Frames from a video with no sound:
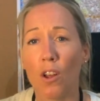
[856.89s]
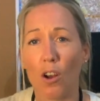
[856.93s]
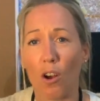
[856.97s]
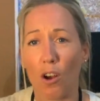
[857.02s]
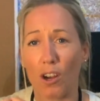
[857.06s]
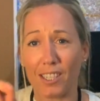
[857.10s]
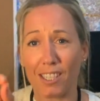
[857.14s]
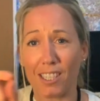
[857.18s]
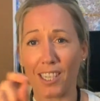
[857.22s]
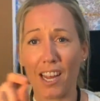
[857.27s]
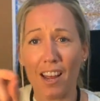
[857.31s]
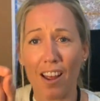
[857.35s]

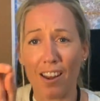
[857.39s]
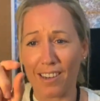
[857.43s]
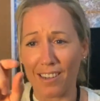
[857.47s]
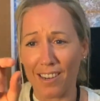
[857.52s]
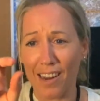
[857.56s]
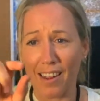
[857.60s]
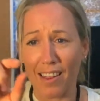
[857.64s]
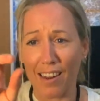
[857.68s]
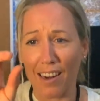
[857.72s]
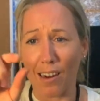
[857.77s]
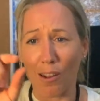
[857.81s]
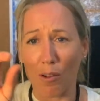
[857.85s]
I take
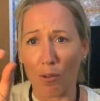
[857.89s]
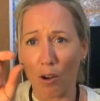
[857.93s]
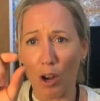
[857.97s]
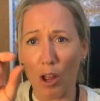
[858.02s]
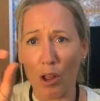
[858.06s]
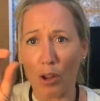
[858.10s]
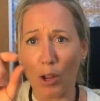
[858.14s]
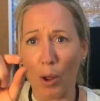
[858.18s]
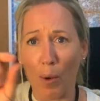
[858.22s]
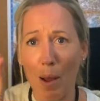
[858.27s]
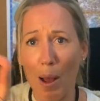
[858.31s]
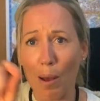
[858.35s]
the little
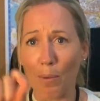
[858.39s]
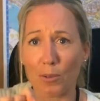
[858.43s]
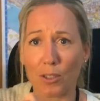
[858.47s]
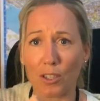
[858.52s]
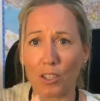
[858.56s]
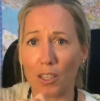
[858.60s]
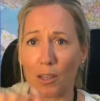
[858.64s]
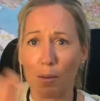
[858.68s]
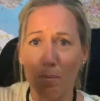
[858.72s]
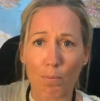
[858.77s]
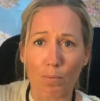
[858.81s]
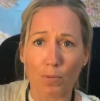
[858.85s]
logo apps
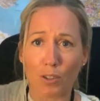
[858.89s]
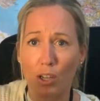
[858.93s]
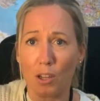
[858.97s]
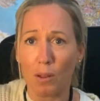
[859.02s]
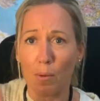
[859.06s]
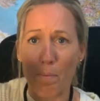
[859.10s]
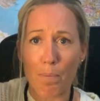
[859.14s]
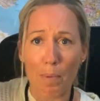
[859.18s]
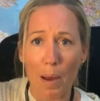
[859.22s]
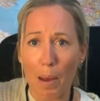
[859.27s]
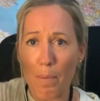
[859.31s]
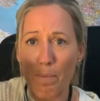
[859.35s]
to
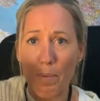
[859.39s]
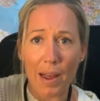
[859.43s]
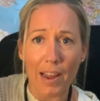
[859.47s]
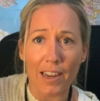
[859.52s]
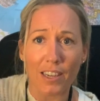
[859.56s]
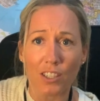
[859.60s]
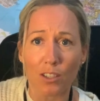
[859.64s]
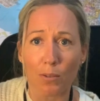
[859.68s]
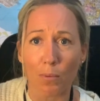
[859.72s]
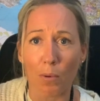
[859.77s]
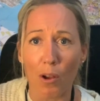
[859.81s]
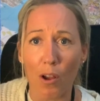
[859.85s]
the back
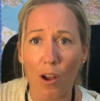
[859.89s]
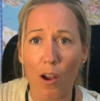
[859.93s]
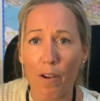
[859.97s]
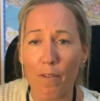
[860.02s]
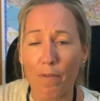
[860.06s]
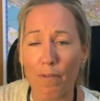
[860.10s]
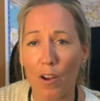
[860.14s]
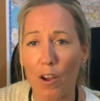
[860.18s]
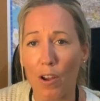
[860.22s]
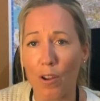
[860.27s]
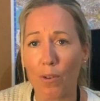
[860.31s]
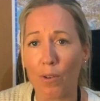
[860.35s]
page of my
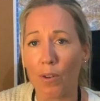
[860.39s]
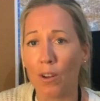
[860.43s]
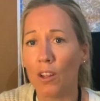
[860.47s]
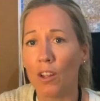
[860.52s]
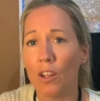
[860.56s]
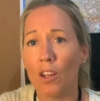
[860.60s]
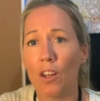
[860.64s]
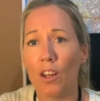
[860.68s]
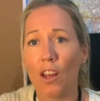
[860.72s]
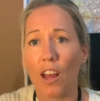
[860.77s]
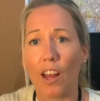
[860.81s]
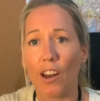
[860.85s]
iPhone,
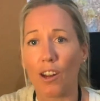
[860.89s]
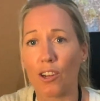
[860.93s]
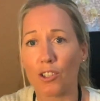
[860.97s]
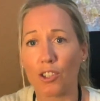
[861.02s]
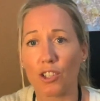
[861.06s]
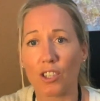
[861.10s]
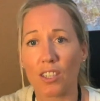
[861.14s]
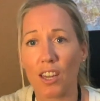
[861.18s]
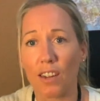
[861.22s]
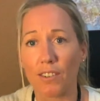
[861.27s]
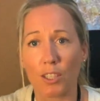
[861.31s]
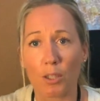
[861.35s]
and I
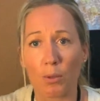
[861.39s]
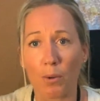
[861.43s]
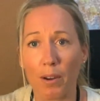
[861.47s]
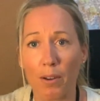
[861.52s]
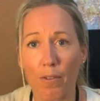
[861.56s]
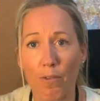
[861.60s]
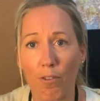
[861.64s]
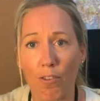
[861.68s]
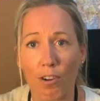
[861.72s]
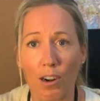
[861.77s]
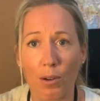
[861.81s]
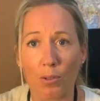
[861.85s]
just have
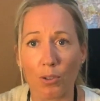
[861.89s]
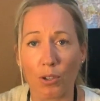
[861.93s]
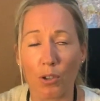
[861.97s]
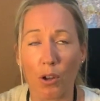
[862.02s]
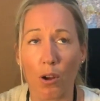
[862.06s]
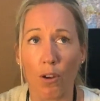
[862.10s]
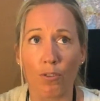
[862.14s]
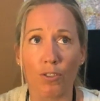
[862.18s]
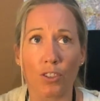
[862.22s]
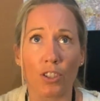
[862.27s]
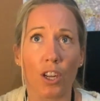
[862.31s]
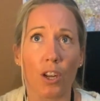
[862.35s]
24 hours
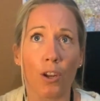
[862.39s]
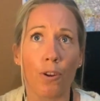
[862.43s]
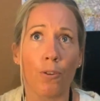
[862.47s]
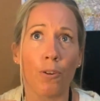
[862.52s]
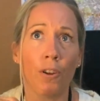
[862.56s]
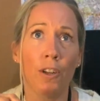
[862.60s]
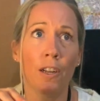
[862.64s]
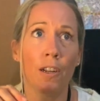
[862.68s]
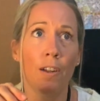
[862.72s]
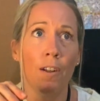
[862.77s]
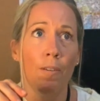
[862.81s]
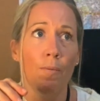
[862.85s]
off. So
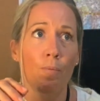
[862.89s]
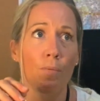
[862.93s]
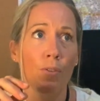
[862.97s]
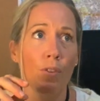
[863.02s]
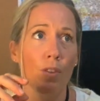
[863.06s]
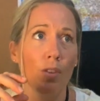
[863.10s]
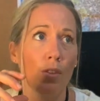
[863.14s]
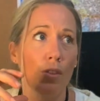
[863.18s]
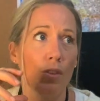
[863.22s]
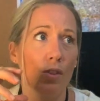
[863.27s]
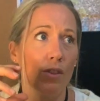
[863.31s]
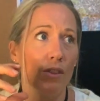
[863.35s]

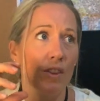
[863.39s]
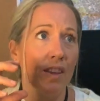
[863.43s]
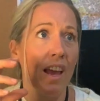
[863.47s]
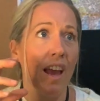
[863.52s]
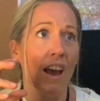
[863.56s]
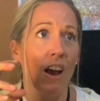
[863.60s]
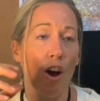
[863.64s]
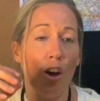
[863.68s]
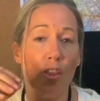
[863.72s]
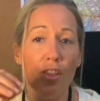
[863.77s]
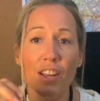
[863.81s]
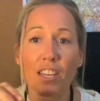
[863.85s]

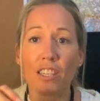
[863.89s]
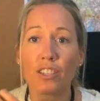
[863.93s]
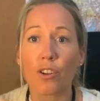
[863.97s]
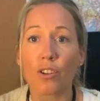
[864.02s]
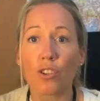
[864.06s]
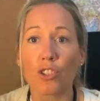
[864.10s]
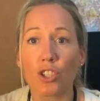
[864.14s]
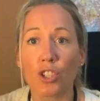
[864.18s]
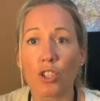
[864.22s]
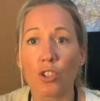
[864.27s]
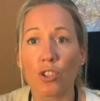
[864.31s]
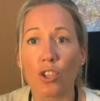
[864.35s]
yeah, I think as
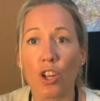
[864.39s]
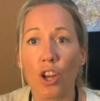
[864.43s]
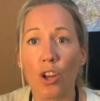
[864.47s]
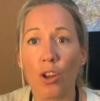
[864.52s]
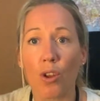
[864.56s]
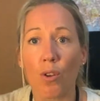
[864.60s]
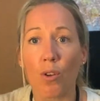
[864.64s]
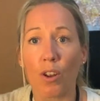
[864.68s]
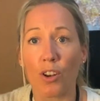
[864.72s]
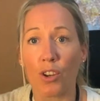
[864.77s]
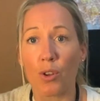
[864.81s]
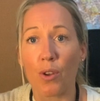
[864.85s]
long as you know
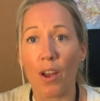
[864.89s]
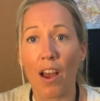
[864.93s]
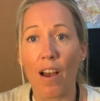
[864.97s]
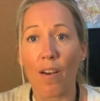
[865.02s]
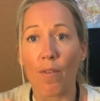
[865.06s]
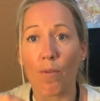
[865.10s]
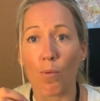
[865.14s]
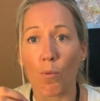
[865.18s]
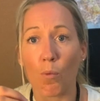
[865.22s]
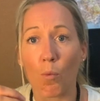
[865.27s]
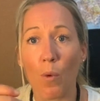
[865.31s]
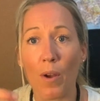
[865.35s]
and you
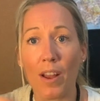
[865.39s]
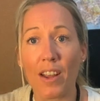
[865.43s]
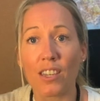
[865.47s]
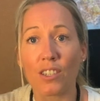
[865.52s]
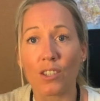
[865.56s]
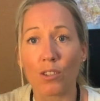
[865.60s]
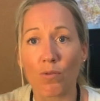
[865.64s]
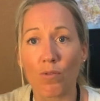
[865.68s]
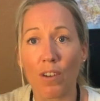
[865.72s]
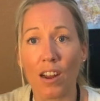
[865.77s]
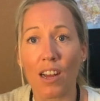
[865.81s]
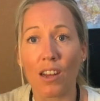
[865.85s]
have
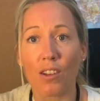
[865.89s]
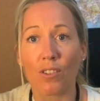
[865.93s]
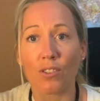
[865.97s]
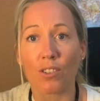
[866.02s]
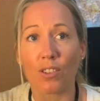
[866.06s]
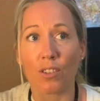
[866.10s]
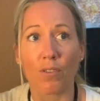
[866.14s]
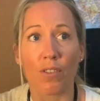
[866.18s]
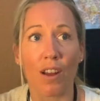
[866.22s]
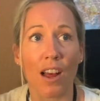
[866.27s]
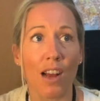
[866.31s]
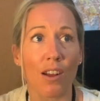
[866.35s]
ways around
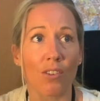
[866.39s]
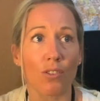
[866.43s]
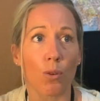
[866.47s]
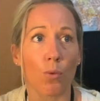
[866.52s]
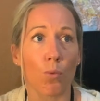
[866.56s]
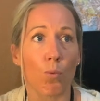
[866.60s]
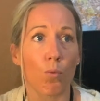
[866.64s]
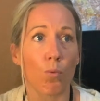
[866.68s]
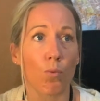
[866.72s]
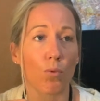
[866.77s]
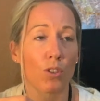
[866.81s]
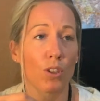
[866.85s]
of how
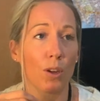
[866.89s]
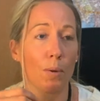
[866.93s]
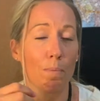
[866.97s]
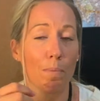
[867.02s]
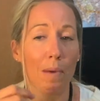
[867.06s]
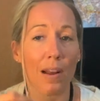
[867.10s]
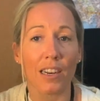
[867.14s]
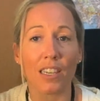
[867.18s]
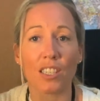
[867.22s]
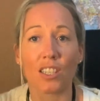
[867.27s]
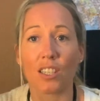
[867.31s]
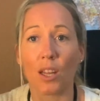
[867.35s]
to
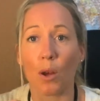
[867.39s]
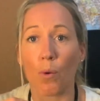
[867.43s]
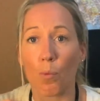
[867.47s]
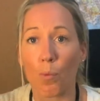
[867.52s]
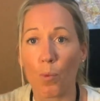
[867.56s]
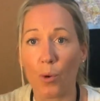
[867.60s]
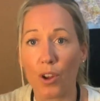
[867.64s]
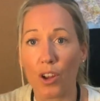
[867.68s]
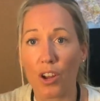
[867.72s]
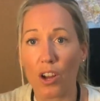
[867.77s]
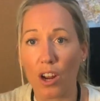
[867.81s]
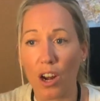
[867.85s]
manage that
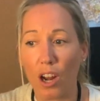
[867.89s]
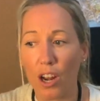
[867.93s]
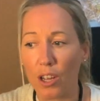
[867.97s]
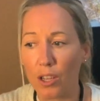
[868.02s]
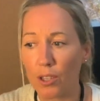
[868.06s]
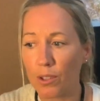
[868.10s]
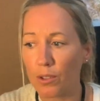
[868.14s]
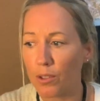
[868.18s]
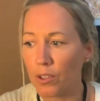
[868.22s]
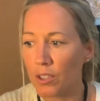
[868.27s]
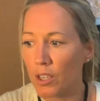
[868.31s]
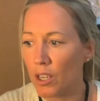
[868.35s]

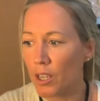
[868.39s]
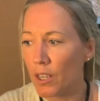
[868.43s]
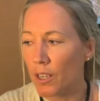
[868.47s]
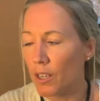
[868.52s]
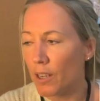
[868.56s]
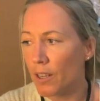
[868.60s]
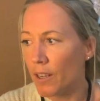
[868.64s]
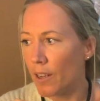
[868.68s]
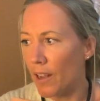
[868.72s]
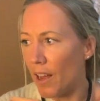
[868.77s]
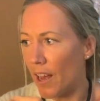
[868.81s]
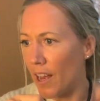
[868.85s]
workload,
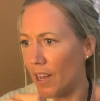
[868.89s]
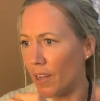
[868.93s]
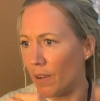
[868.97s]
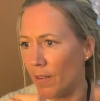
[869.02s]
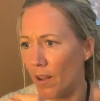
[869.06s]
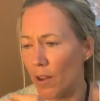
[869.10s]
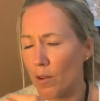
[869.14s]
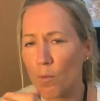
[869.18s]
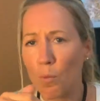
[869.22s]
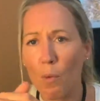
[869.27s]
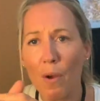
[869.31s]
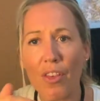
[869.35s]

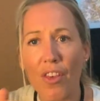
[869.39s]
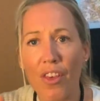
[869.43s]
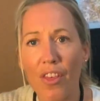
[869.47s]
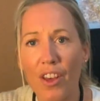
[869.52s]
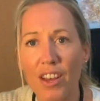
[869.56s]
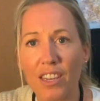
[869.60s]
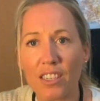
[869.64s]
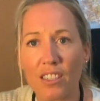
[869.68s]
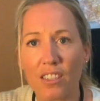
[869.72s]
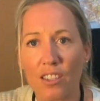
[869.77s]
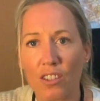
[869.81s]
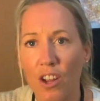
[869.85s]
and whether
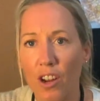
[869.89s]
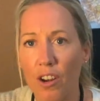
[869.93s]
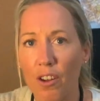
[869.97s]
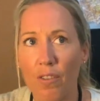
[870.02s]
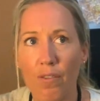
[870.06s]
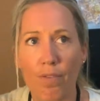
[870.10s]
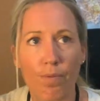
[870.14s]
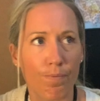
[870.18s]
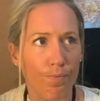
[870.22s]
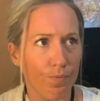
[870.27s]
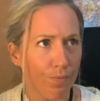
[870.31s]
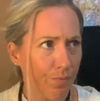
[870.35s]
that's kind of